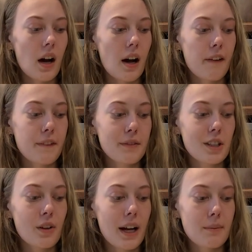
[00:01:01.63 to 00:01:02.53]
50
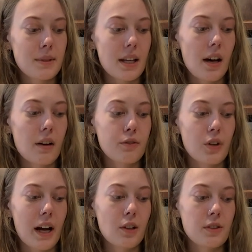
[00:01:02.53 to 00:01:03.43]
grams of
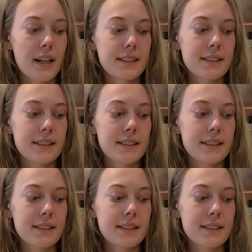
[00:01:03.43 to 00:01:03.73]
ground nuts.